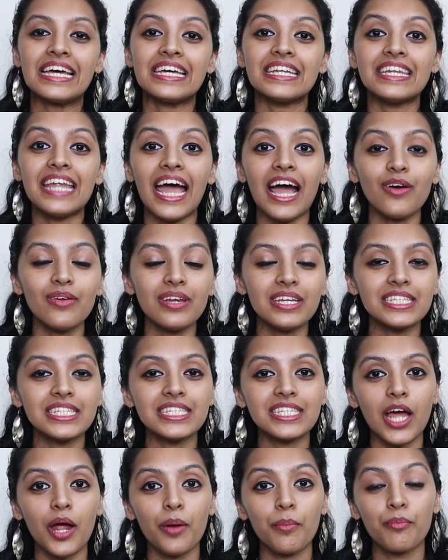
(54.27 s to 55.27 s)
Now let's
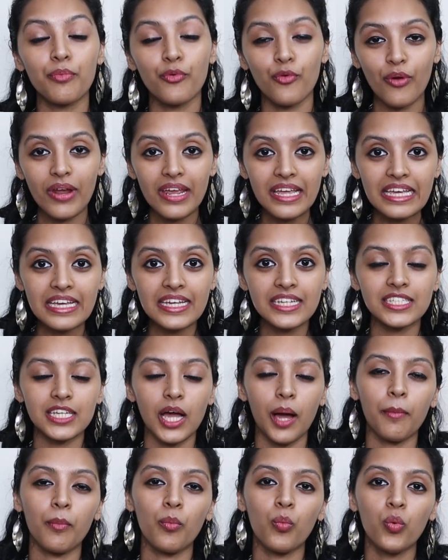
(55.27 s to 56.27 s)
start breaking it
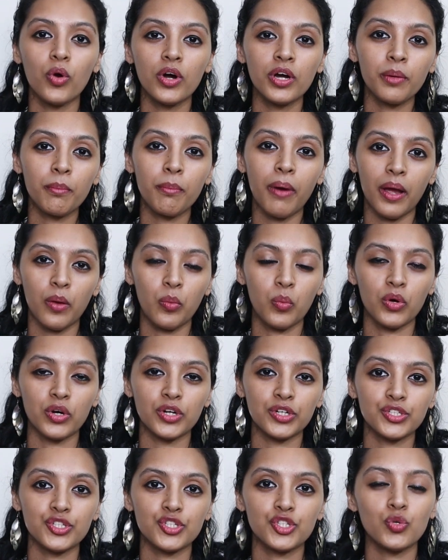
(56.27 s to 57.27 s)
up word by
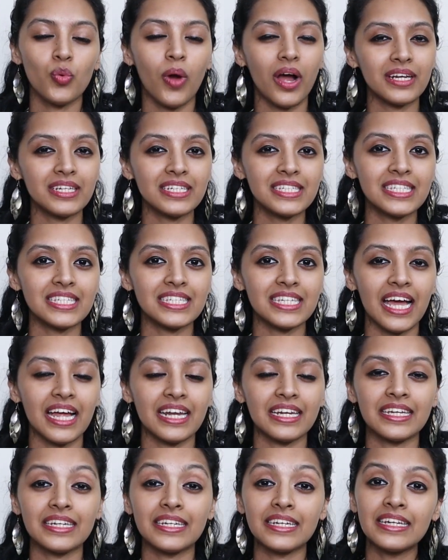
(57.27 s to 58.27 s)
word to
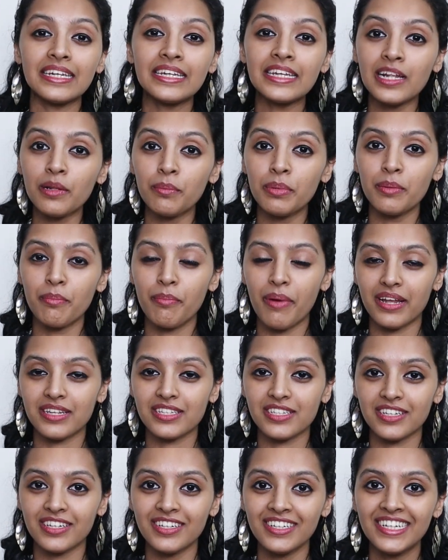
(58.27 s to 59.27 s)
understand it a little bit
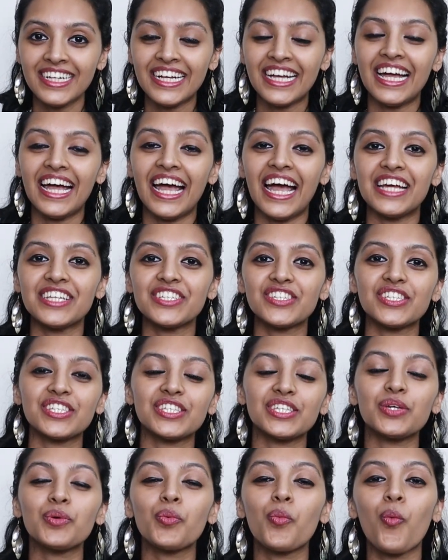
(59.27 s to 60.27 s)
better and to
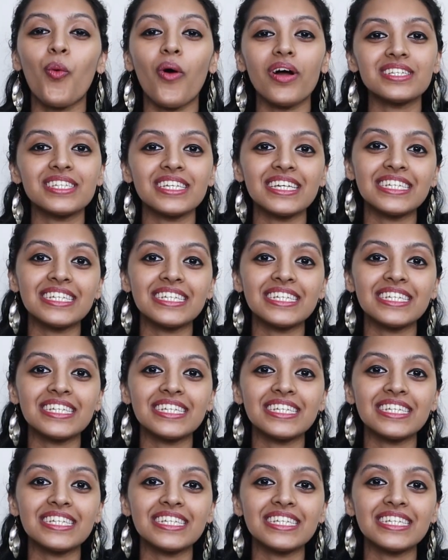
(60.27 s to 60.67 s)
see what